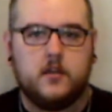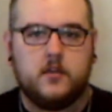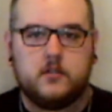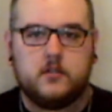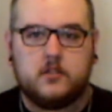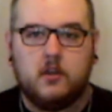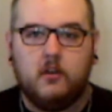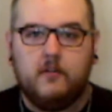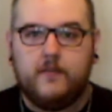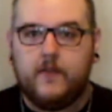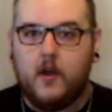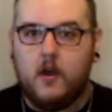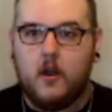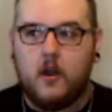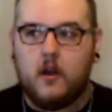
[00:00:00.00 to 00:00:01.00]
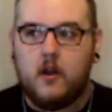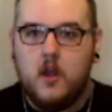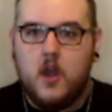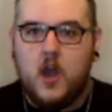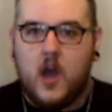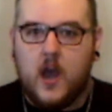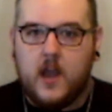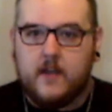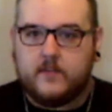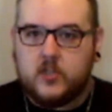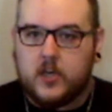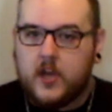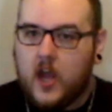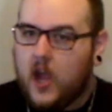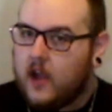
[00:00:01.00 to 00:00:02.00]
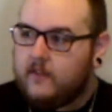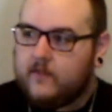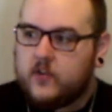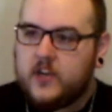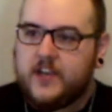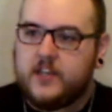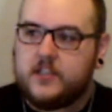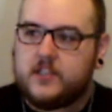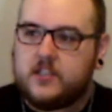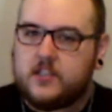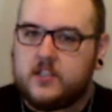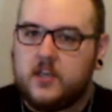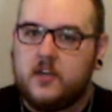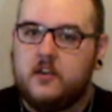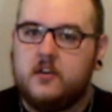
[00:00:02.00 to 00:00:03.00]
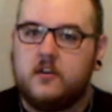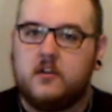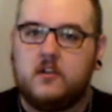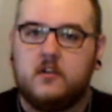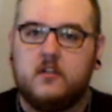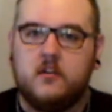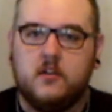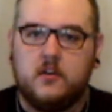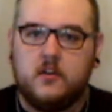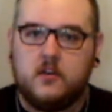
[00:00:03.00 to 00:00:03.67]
So far, I have done every single